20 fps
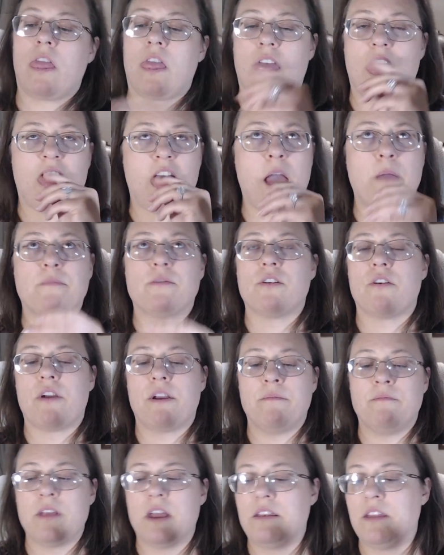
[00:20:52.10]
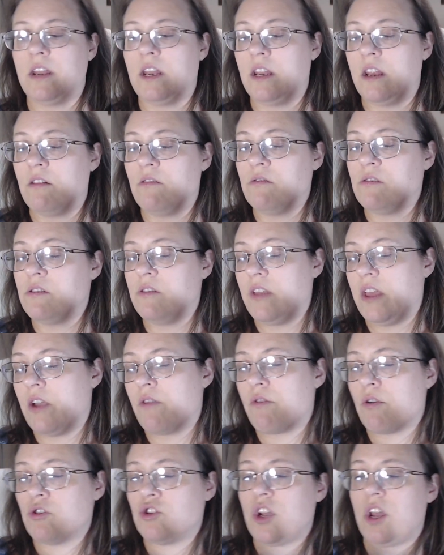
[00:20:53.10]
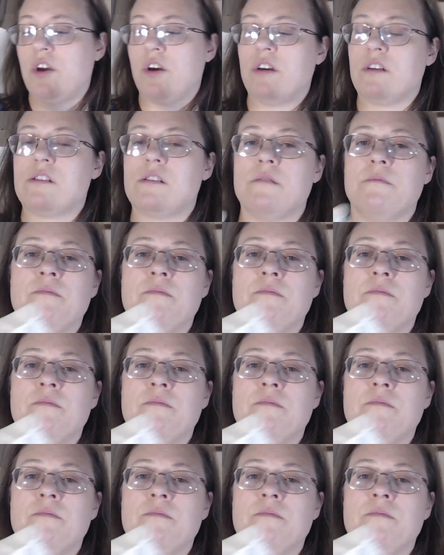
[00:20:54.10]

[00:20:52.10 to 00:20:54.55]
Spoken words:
I'm sorry, not knitting needles, the crochet hooks.